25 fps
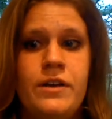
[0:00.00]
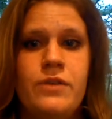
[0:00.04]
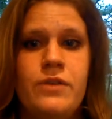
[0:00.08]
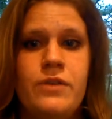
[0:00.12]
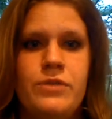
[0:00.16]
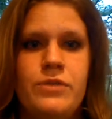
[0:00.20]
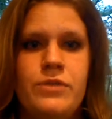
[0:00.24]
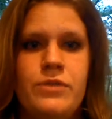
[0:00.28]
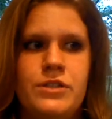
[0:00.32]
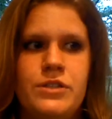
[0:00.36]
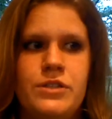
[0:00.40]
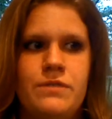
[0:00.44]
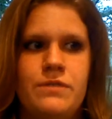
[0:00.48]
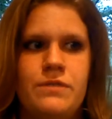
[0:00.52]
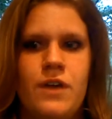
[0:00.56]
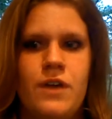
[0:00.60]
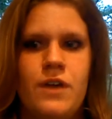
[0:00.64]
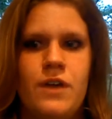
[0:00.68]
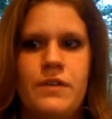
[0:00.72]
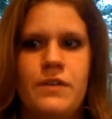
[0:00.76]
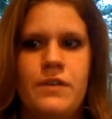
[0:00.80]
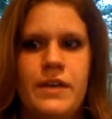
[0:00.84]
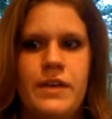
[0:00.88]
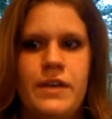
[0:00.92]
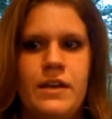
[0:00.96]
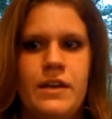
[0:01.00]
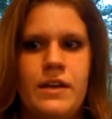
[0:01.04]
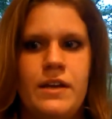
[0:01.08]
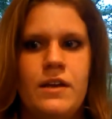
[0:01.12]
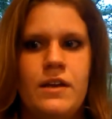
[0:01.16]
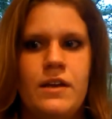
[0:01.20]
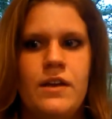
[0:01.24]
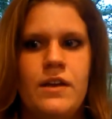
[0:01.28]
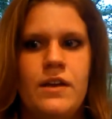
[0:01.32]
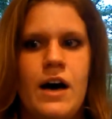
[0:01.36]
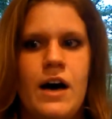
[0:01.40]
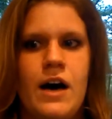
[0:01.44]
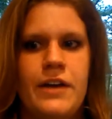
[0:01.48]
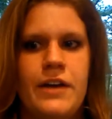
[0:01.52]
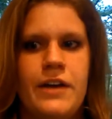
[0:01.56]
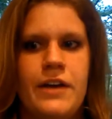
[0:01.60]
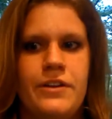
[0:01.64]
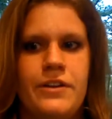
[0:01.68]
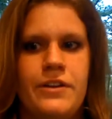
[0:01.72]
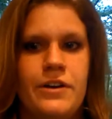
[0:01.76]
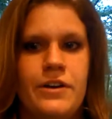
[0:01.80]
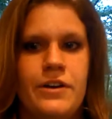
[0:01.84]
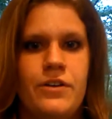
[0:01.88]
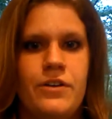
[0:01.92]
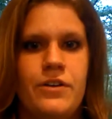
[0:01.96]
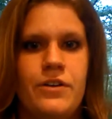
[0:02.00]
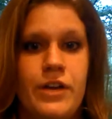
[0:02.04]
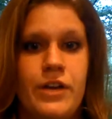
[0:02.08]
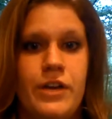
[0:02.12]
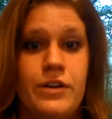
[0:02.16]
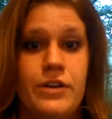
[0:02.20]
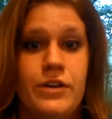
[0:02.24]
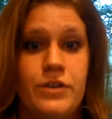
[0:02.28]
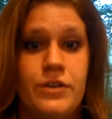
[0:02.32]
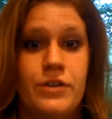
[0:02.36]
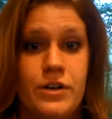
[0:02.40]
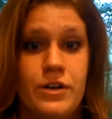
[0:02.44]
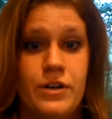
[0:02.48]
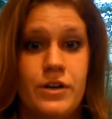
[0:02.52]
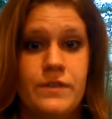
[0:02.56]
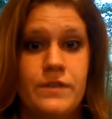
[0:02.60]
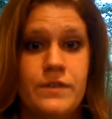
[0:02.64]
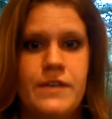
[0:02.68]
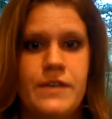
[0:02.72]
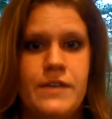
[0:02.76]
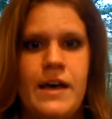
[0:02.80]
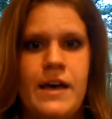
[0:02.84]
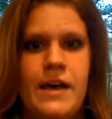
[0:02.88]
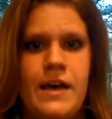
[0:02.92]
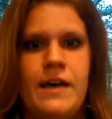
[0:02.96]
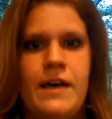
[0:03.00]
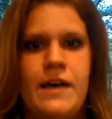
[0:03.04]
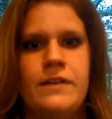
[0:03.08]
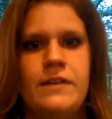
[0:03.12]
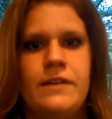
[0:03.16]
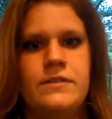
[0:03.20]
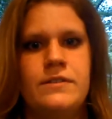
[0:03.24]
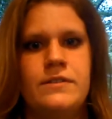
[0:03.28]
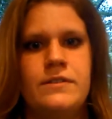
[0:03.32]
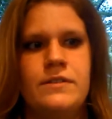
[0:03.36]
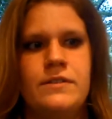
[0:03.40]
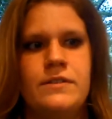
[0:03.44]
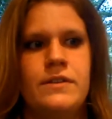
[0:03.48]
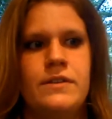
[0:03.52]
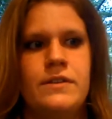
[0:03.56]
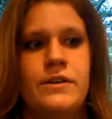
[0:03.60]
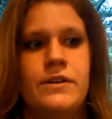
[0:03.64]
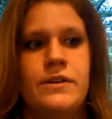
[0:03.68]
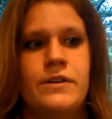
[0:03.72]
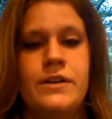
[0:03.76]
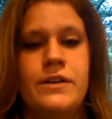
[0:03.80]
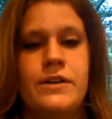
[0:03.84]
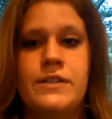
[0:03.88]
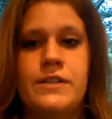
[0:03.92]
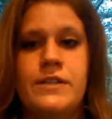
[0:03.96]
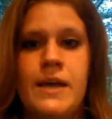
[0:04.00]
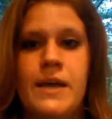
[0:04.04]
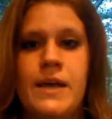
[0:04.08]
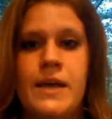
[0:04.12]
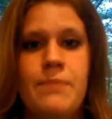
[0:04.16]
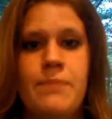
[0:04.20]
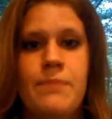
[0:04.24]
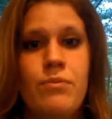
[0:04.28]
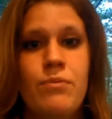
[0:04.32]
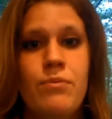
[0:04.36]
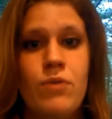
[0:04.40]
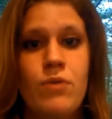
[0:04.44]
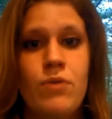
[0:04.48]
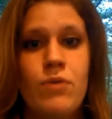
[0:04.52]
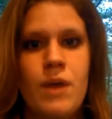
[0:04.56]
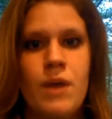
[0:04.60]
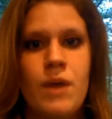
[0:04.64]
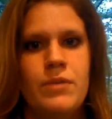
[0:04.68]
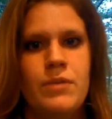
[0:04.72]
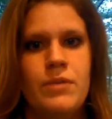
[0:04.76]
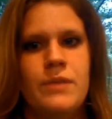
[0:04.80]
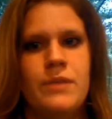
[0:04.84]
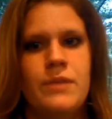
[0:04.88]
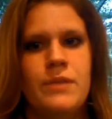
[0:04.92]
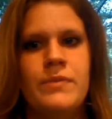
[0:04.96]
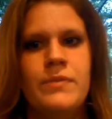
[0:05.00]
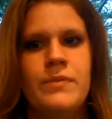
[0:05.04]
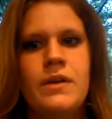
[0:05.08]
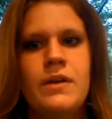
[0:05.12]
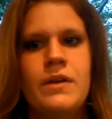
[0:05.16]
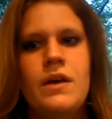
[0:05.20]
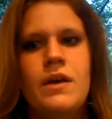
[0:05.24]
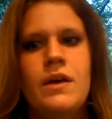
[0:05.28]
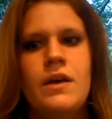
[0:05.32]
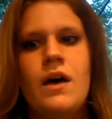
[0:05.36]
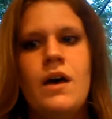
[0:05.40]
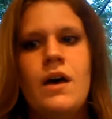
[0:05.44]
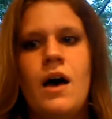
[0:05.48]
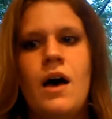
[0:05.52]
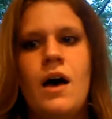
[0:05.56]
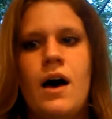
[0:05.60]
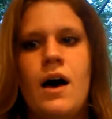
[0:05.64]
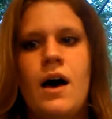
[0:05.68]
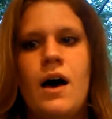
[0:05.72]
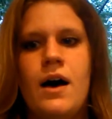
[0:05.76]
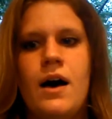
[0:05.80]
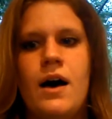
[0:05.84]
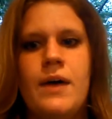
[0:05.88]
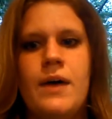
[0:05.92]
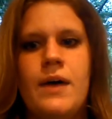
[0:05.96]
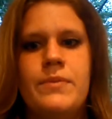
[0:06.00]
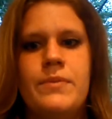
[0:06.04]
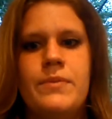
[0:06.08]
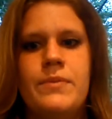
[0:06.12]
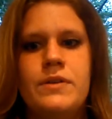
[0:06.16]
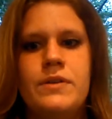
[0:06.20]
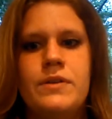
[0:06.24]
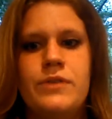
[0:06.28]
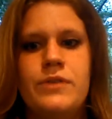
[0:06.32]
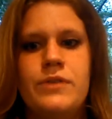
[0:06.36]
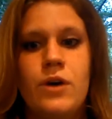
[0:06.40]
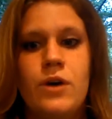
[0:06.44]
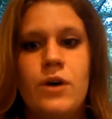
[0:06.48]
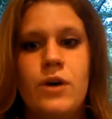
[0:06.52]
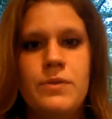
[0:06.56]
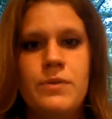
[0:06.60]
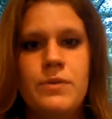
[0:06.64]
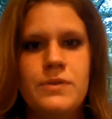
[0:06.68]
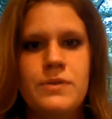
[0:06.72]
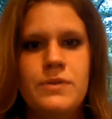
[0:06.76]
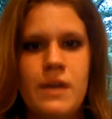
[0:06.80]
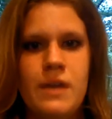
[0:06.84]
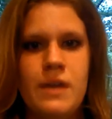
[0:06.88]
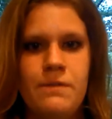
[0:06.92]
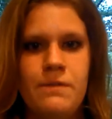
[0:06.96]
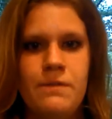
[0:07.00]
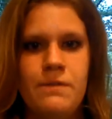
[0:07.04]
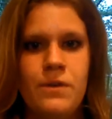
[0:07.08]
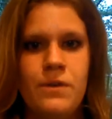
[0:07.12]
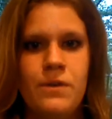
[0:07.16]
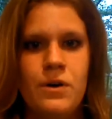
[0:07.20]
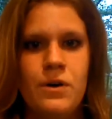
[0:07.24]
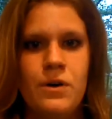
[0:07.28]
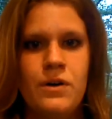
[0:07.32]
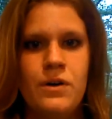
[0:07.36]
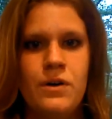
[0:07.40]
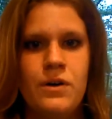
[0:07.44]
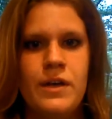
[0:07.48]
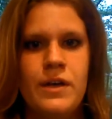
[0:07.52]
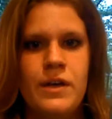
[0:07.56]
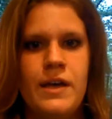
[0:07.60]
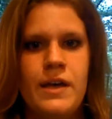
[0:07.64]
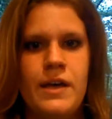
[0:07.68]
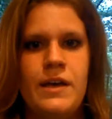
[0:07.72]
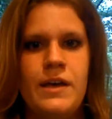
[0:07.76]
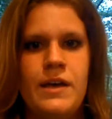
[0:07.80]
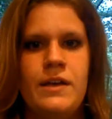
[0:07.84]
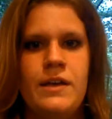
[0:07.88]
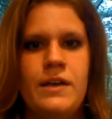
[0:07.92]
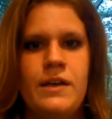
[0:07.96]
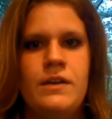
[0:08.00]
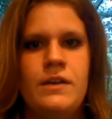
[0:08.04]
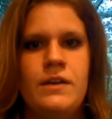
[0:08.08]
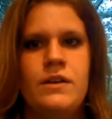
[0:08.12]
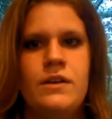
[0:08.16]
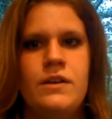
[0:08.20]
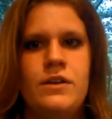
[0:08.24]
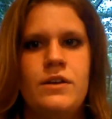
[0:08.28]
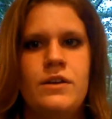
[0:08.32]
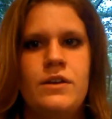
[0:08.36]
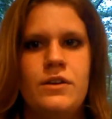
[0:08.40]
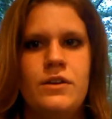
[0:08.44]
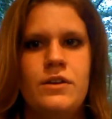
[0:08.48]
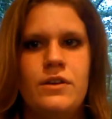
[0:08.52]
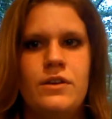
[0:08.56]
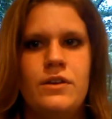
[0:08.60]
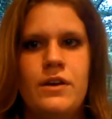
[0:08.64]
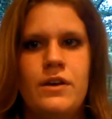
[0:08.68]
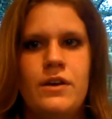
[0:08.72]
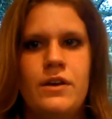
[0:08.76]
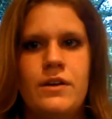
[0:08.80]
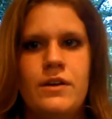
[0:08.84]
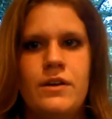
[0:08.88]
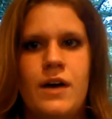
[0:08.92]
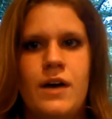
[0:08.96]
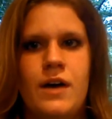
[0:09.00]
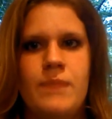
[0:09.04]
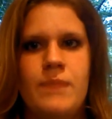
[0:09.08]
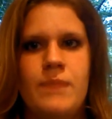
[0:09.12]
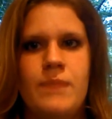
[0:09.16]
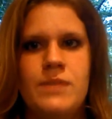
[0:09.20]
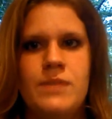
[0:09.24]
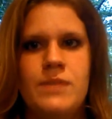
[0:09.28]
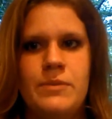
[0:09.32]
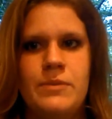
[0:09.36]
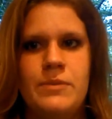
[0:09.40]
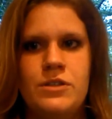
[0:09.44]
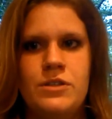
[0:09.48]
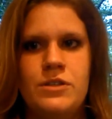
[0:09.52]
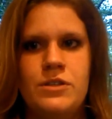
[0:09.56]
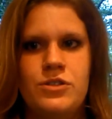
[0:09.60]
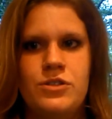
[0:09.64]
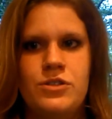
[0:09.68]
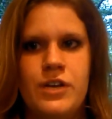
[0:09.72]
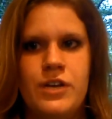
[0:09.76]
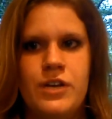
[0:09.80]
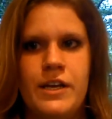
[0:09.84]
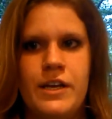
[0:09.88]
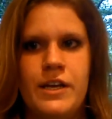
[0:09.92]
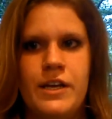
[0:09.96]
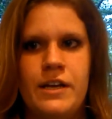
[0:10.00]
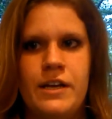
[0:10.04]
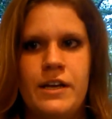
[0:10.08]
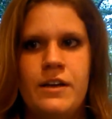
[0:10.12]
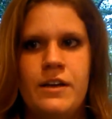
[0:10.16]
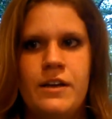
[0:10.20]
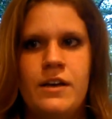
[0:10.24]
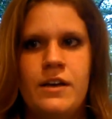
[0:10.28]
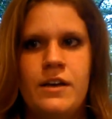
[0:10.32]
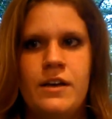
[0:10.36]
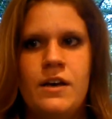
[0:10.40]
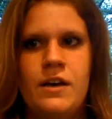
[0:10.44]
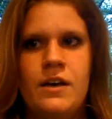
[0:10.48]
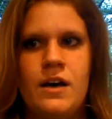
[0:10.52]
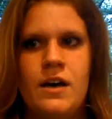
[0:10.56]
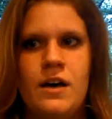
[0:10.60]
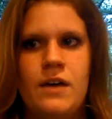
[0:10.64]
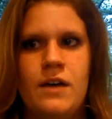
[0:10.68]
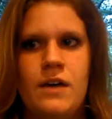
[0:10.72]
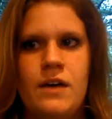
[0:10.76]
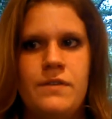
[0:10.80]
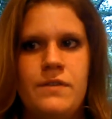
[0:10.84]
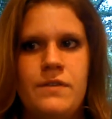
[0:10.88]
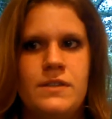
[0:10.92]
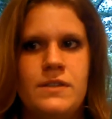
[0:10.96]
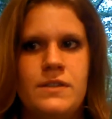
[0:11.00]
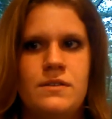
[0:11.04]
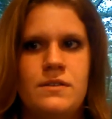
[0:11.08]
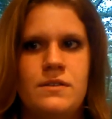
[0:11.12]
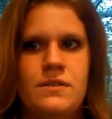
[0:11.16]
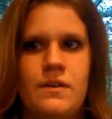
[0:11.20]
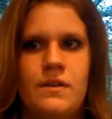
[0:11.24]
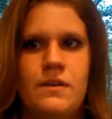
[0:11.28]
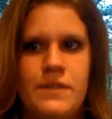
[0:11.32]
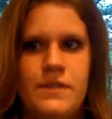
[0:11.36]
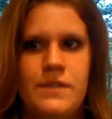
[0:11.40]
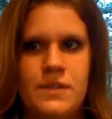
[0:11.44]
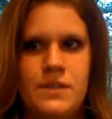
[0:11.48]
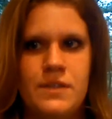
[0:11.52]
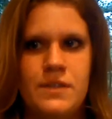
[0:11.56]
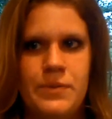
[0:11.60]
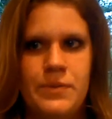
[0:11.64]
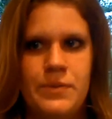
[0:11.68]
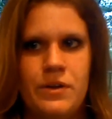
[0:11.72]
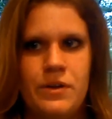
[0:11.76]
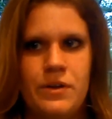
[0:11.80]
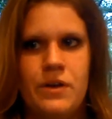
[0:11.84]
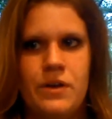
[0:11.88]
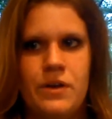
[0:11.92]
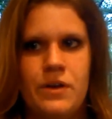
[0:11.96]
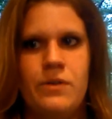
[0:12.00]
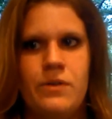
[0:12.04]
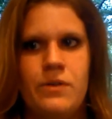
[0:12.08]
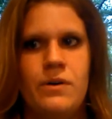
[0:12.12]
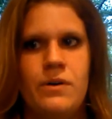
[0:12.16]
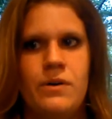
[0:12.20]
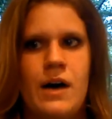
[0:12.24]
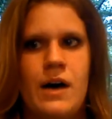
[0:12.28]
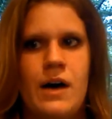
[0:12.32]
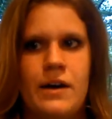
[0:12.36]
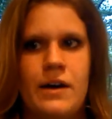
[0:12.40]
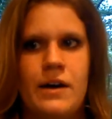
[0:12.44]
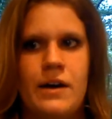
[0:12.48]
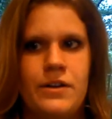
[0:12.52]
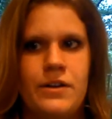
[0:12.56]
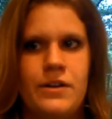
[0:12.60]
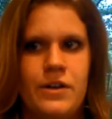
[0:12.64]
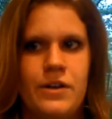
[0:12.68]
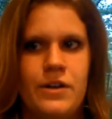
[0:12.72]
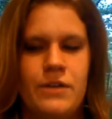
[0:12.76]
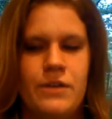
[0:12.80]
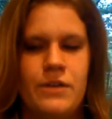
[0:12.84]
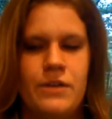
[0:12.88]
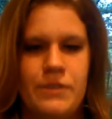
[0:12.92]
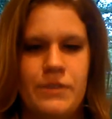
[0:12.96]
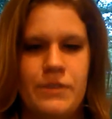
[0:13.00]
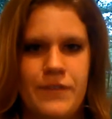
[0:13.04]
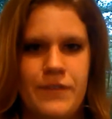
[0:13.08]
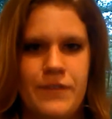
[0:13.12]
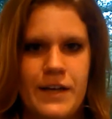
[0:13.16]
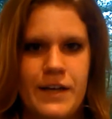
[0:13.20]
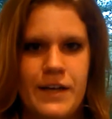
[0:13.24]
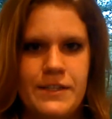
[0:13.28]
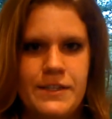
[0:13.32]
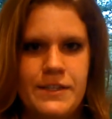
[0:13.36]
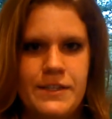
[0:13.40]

which is involving the ocular cranial nerves, and there is a problem. So I hope this was helpful in demonstrating a vestibulo-ocular reflex.